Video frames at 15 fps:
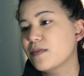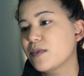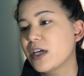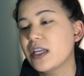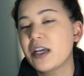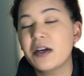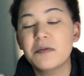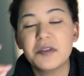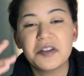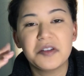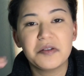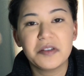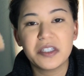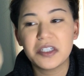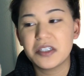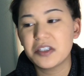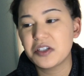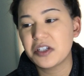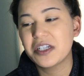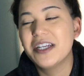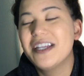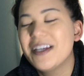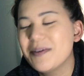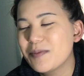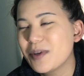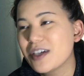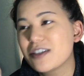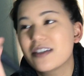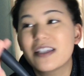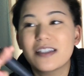Right now I'm just using a dirty
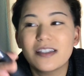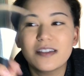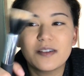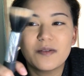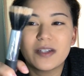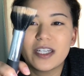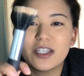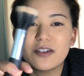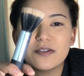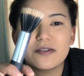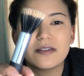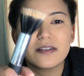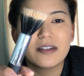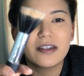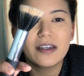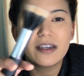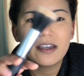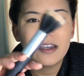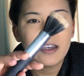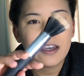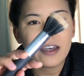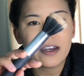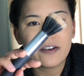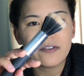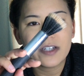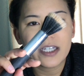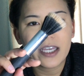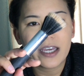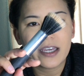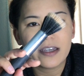brush. This is the one I use
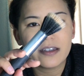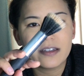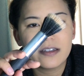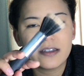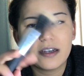every day.